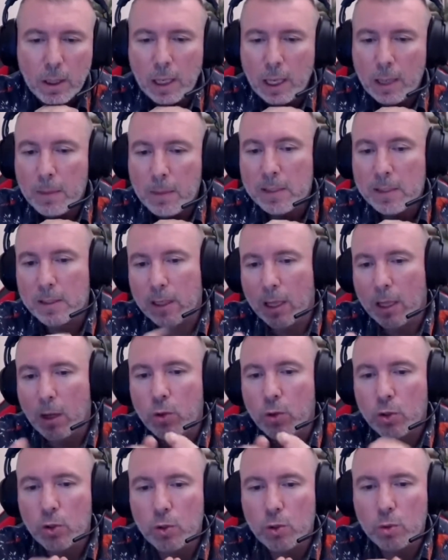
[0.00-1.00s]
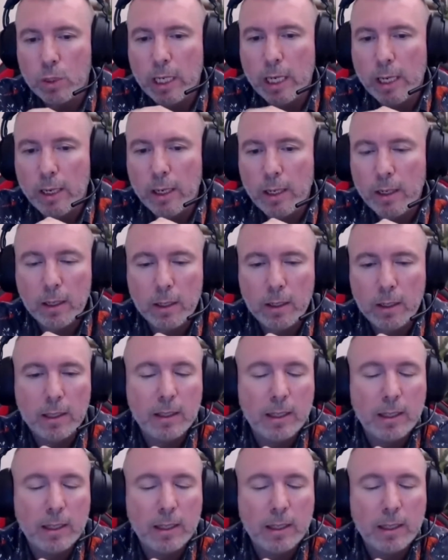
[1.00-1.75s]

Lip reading: I must launch today,